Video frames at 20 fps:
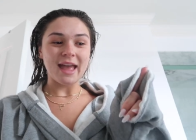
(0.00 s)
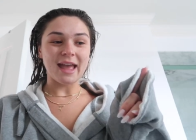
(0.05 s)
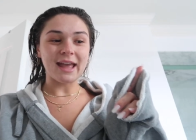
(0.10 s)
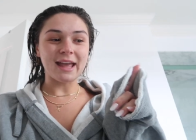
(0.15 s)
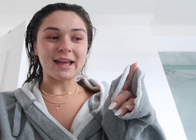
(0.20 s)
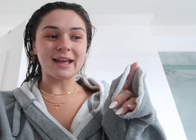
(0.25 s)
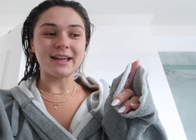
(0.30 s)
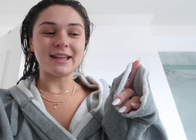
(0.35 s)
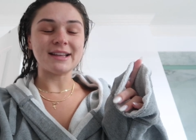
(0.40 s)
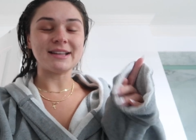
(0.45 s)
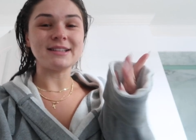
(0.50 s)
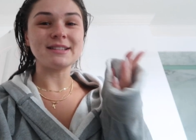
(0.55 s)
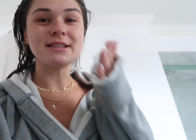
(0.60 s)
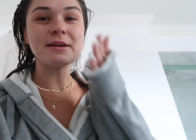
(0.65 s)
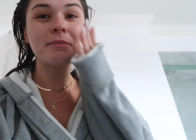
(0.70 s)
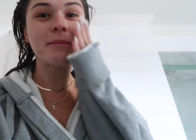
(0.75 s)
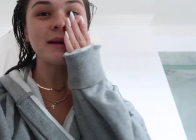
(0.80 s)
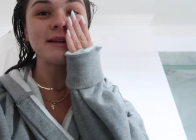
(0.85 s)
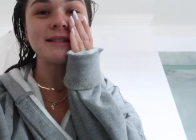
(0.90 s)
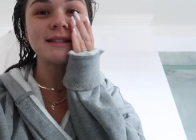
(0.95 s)

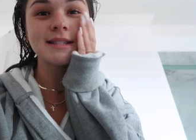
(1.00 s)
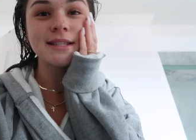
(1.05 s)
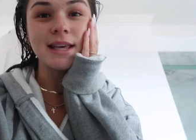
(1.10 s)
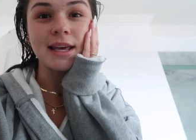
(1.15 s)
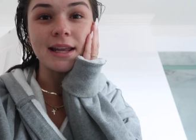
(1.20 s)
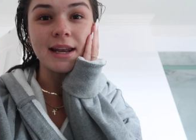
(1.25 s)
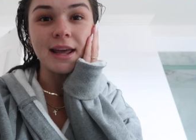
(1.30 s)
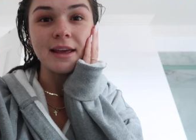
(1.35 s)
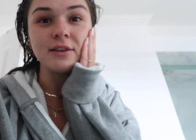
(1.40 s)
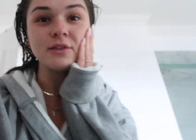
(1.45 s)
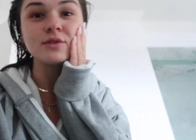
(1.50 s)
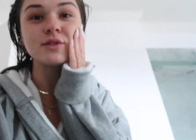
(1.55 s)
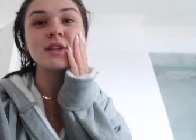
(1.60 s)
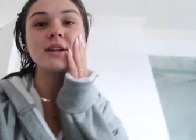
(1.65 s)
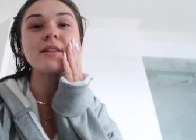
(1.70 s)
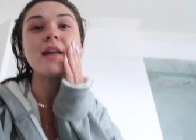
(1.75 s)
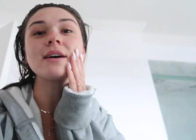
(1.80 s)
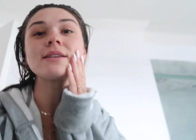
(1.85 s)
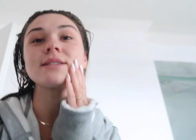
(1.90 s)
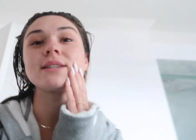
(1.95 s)
and my skin, I used
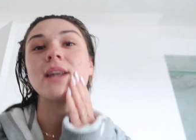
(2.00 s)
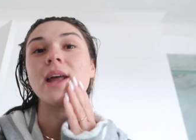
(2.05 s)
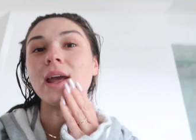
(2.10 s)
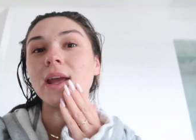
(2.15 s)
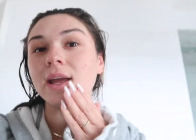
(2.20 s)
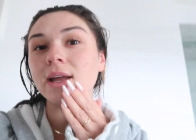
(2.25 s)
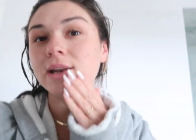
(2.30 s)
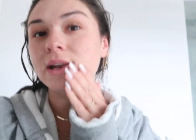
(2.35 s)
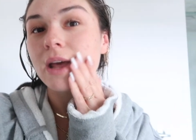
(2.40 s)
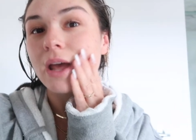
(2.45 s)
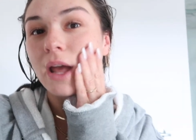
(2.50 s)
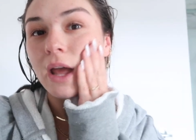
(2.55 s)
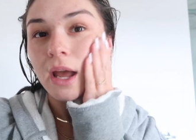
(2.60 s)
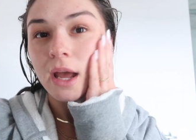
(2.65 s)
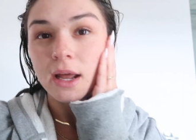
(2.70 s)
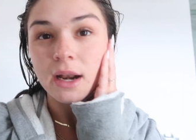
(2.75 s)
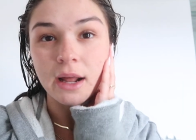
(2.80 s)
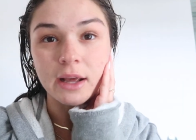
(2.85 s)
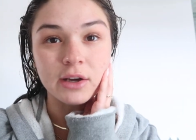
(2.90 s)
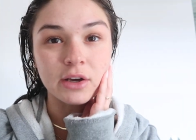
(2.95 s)
it last night
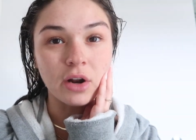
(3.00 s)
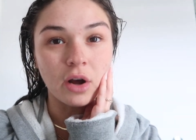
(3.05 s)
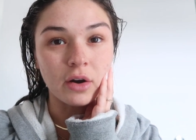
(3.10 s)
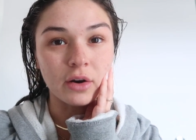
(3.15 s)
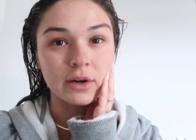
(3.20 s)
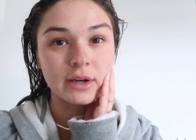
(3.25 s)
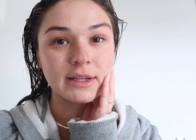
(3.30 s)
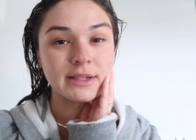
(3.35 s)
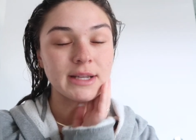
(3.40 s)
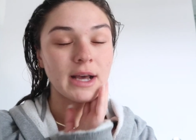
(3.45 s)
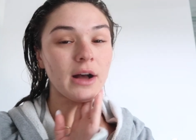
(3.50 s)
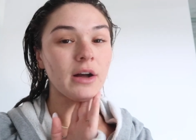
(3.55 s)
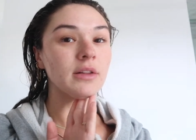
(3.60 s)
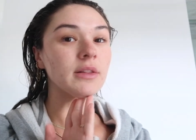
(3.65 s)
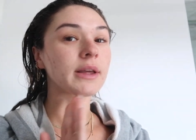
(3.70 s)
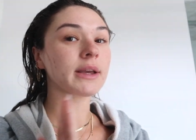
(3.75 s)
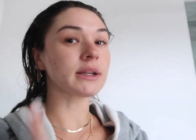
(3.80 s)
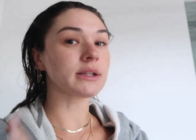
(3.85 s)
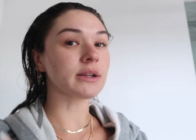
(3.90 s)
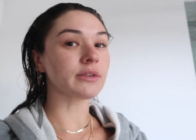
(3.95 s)
and I could already tell
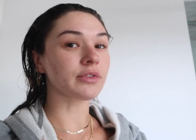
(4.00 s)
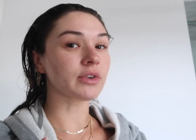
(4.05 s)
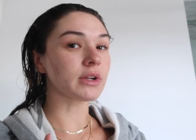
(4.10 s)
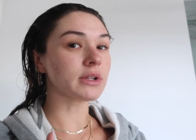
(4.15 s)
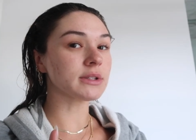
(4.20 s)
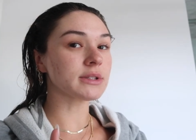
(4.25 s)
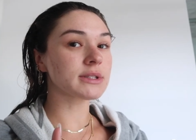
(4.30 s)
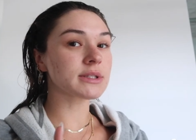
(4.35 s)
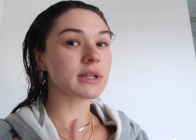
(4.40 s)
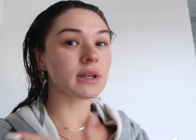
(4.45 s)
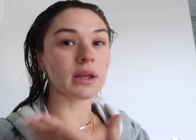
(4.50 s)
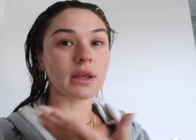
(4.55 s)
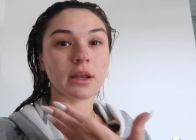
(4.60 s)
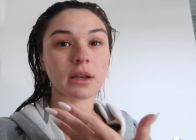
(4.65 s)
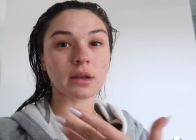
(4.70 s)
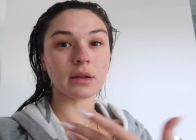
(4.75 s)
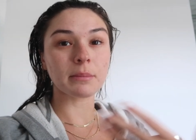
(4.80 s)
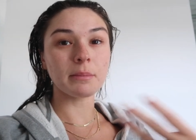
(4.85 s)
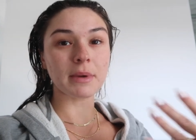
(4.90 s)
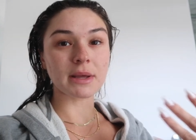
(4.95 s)
like a difference
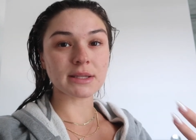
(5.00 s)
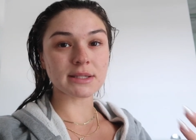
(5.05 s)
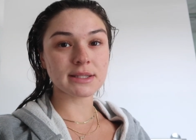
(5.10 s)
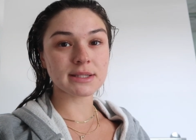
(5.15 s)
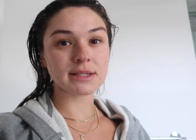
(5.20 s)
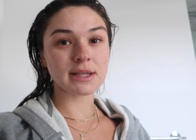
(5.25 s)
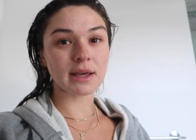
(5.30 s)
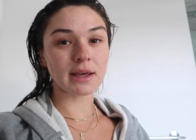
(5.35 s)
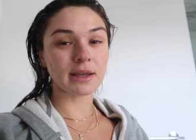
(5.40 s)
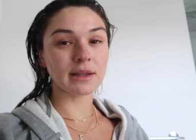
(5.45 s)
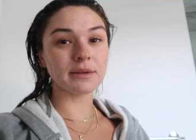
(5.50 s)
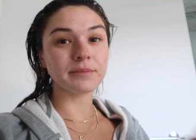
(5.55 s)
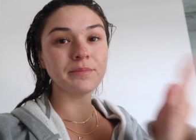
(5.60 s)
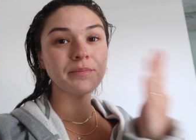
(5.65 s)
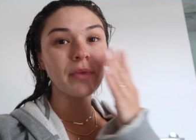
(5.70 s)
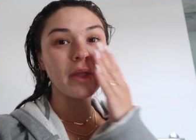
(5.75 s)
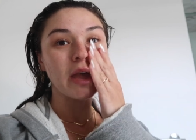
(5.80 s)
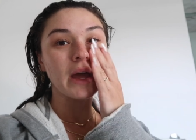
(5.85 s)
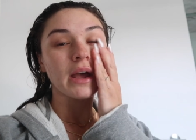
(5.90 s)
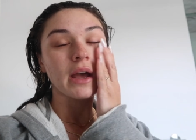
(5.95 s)
in my
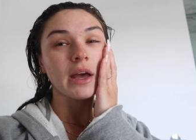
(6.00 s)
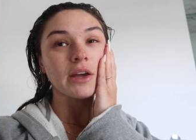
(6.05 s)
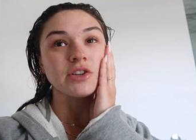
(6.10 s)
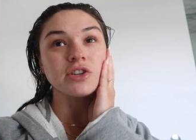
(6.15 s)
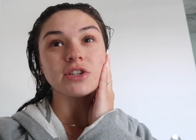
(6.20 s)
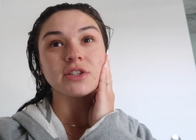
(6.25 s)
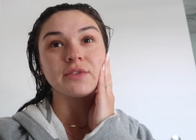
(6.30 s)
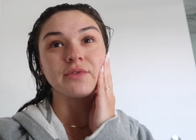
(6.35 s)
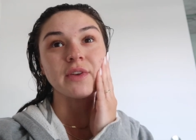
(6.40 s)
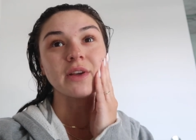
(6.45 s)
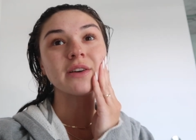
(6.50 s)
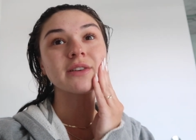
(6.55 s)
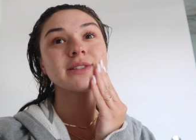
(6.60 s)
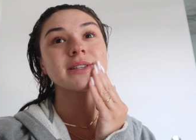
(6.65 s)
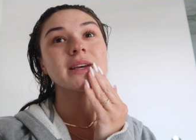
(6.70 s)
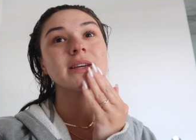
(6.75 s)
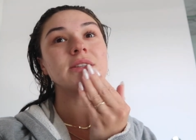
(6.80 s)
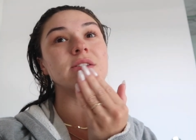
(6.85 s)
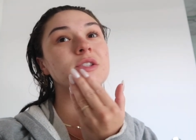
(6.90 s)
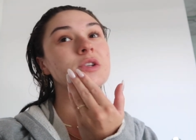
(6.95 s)
skin. It just feels
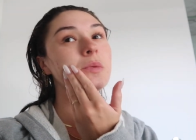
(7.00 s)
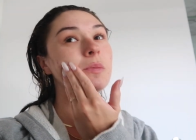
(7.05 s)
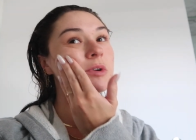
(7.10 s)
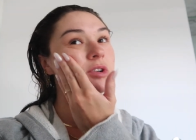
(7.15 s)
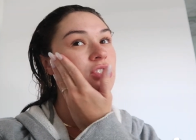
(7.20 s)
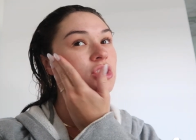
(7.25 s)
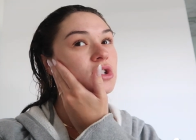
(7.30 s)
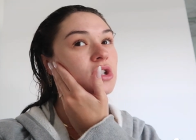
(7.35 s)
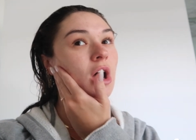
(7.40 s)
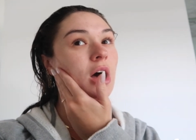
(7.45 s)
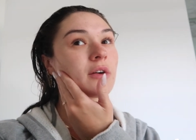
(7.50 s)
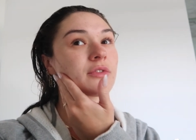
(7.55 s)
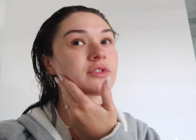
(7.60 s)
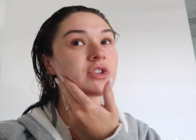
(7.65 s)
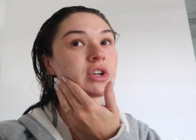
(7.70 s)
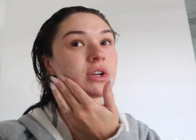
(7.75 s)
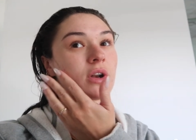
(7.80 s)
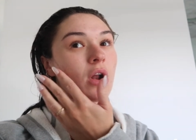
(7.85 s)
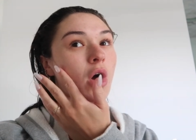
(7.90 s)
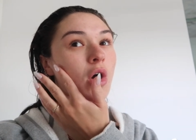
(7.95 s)
like so much
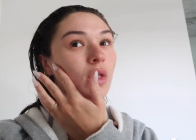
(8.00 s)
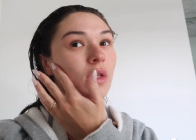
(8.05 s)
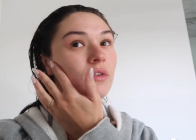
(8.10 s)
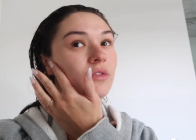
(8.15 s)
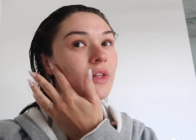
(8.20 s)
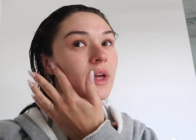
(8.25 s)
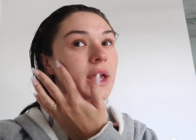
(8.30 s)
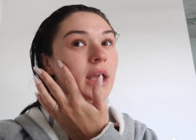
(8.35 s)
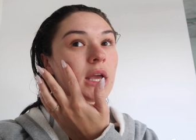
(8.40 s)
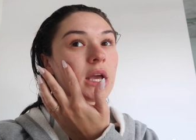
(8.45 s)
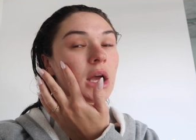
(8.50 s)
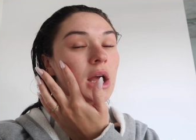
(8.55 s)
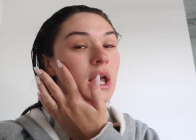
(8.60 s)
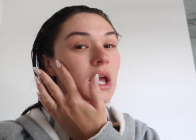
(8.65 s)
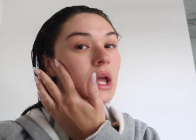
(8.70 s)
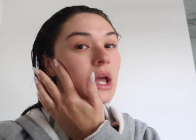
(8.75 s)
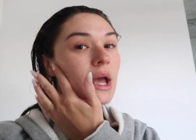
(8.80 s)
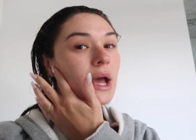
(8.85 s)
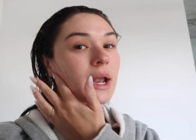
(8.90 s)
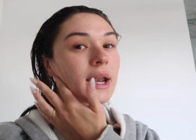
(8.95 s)
softer, and all of like
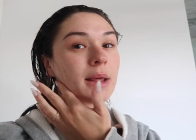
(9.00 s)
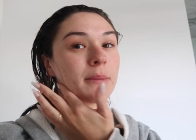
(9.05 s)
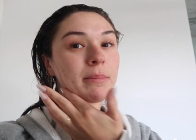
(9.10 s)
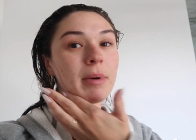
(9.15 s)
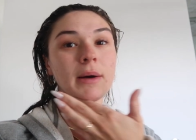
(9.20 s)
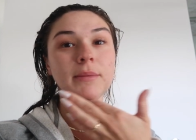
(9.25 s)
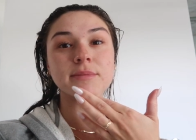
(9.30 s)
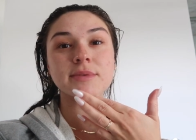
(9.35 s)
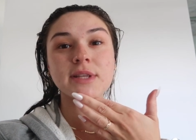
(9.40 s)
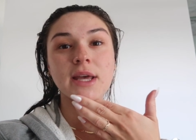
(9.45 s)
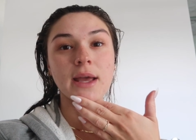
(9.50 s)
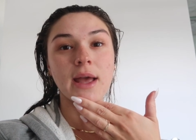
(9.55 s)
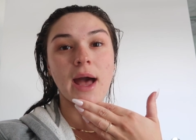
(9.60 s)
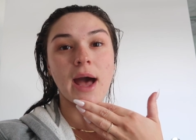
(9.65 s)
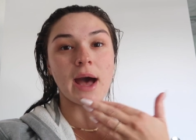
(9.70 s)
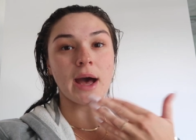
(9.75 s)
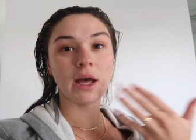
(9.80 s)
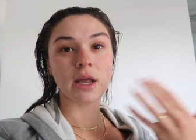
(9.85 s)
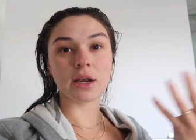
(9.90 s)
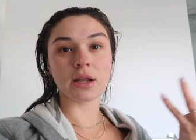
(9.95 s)
any bumps I
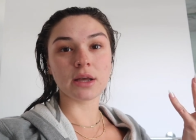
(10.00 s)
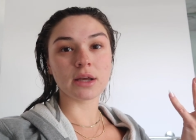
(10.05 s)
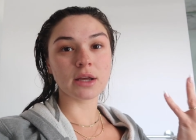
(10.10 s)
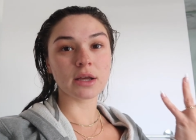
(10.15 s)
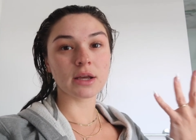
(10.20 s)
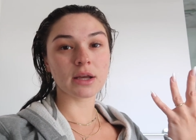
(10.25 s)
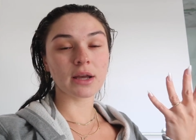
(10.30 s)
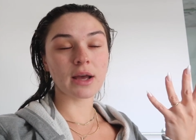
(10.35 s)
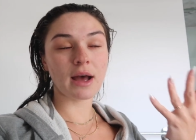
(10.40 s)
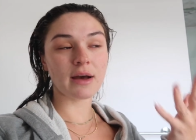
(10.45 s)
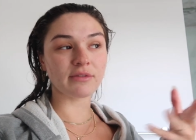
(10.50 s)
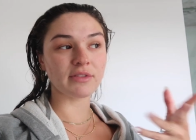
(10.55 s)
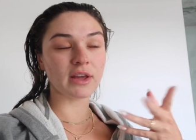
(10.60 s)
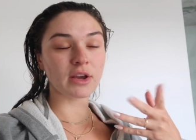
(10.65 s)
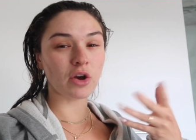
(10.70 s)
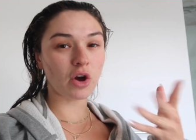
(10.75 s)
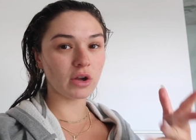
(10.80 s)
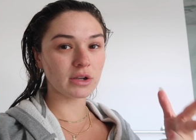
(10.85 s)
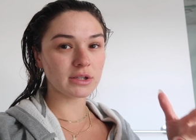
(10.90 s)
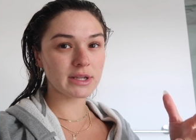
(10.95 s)
had have
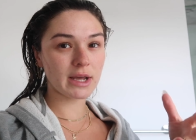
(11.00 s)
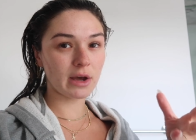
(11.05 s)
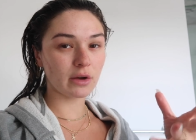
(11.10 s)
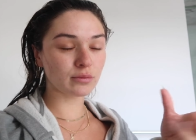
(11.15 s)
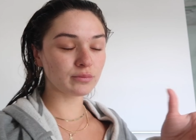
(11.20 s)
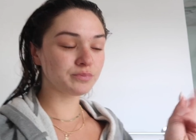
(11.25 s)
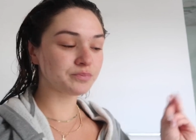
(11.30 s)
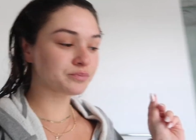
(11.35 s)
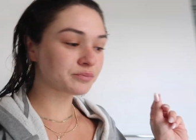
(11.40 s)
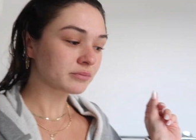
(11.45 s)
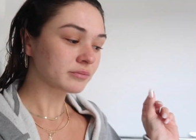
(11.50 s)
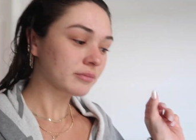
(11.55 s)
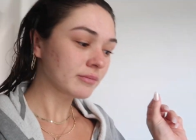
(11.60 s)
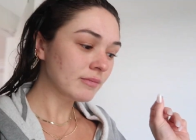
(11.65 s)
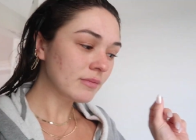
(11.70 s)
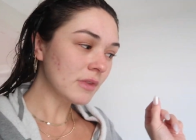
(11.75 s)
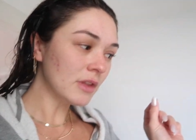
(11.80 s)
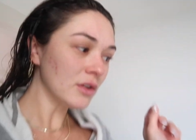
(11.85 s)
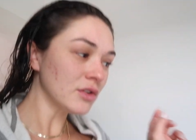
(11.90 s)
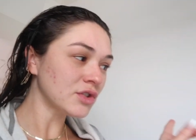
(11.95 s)
like gone down.
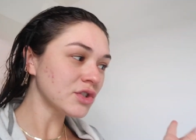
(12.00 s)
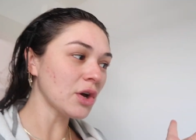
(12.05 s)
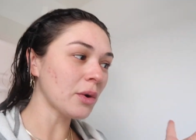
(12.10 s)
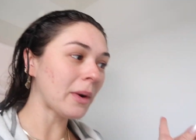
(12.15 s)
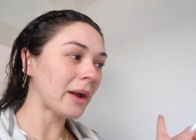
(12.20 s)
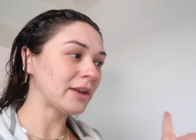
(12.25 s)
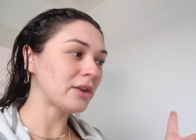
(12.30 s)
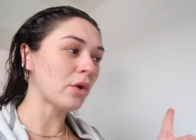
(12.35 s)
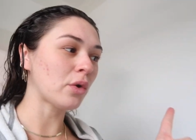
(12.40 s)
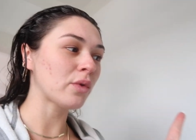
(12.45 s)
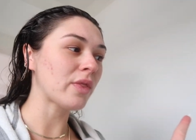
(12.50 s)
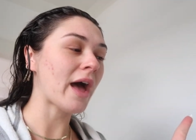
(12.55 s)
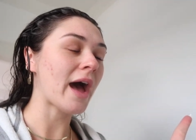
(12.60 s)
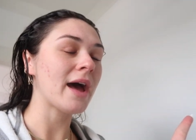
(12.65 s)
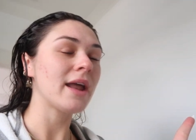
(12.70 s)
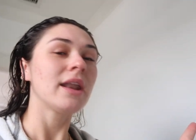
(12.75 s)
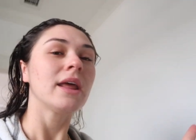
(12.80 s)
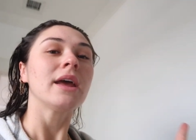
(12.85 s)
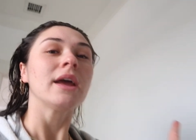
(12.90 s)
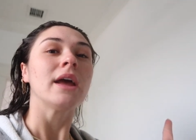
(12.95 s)
So I know
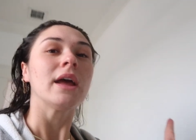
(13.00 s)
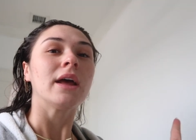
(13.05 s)
that